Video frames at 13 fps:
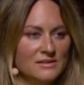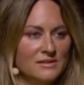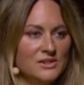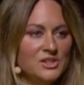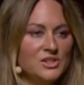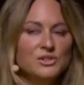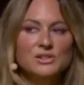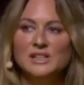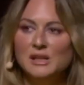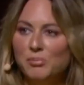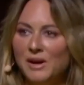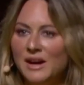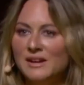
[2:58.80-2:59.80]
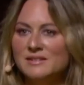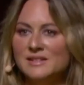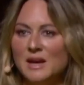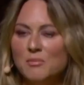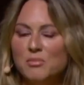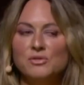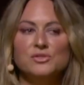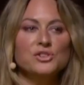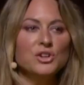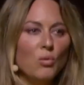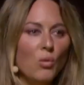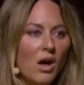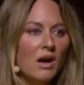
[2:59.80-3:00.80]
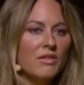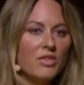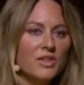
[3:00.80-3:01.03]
Do you lead by example? Do you walk the